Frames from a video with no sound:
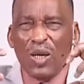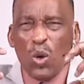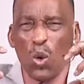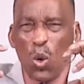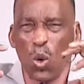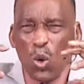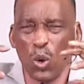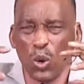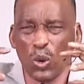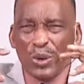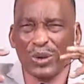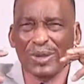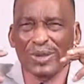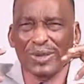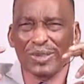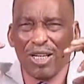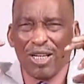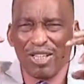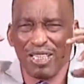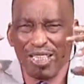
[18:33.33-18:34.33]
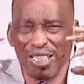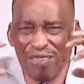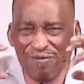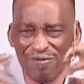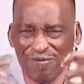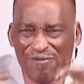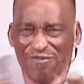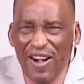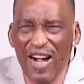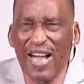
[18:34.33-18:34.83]
all the
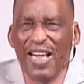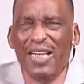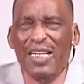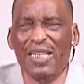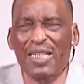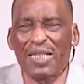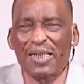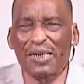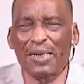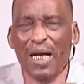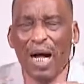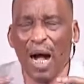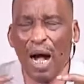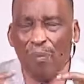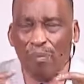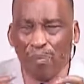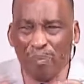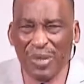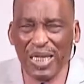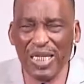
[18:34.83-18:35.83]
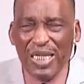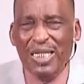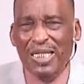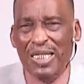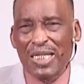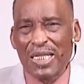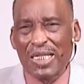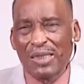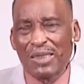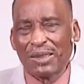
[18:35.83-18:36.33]
divine
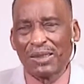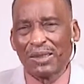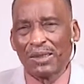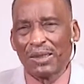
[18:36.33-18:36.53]
ability